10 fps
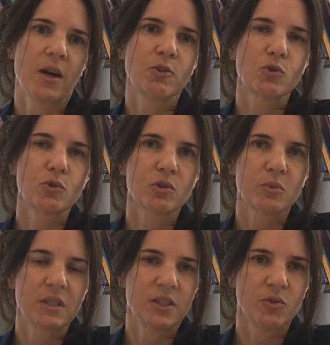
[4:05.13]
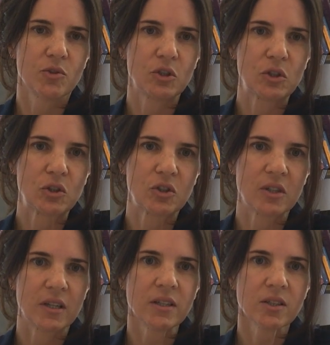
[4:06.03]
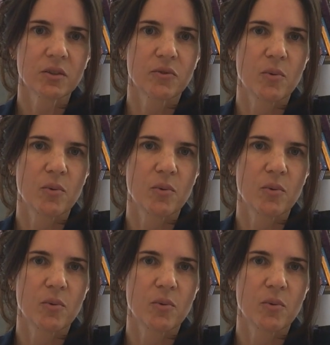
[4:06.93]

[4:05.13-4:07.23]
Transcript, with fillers: our daughter was introduced to DESC